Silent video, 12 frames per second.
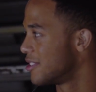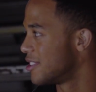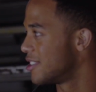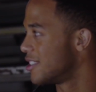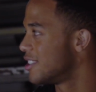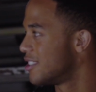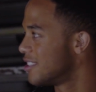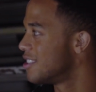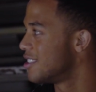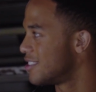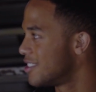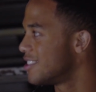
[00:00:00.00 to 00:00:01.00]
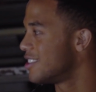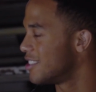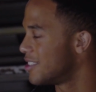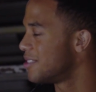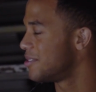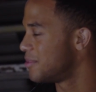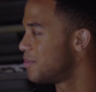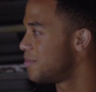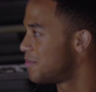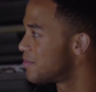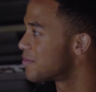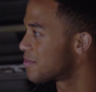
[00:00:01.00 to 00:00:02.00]
Right out the gate, yeah, I know that
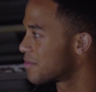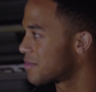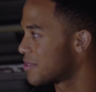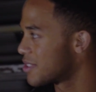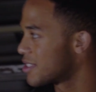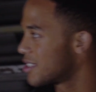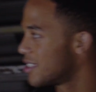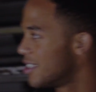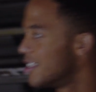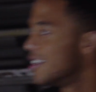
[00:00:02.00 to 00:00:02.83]
was a priority,